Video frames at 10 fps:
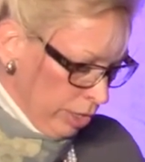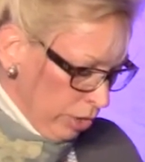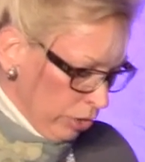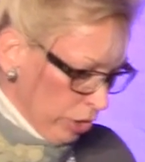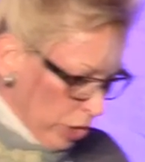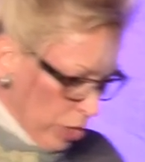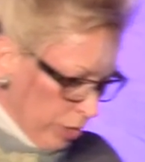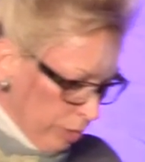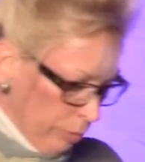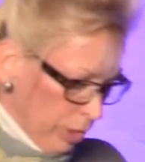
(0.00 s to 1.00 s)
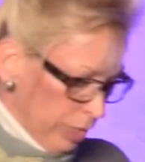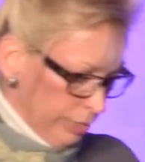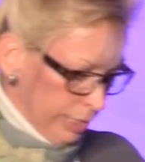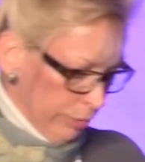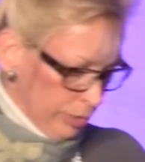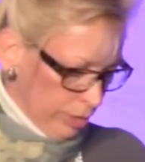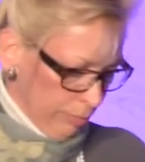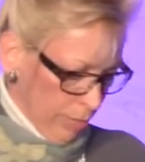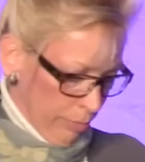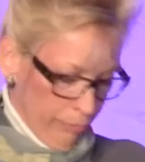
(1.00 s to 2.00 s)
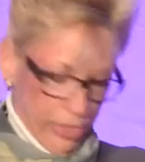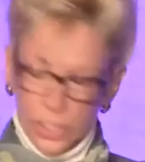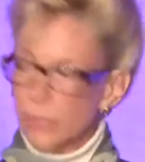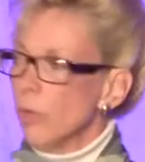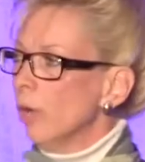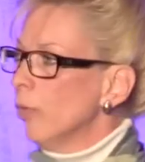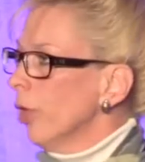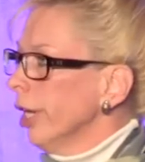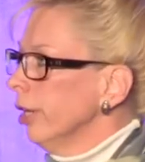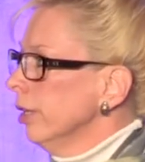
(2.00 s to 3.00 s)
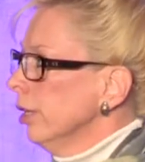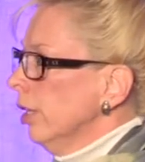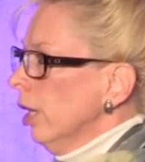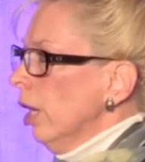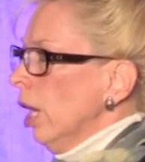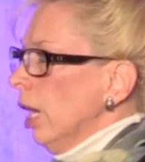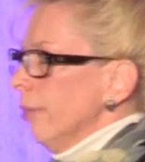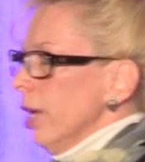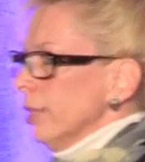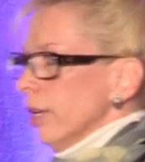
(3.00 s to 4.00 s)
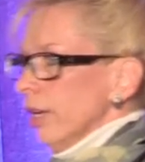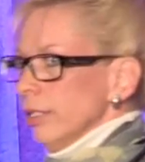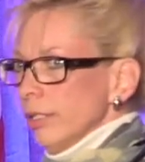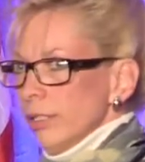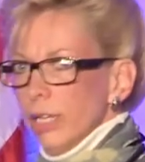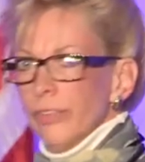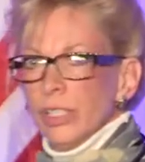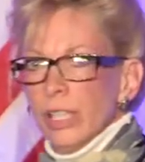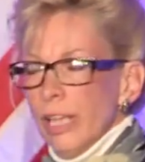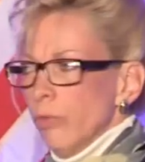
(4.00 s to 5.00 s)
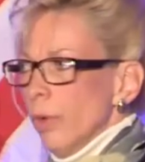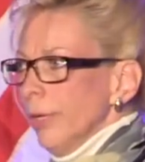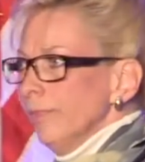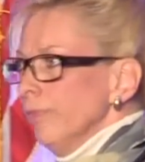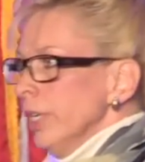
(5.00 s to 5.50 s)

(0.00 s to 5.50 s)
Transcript: early on in the book, because he was a very small boy as a son of a slave woman.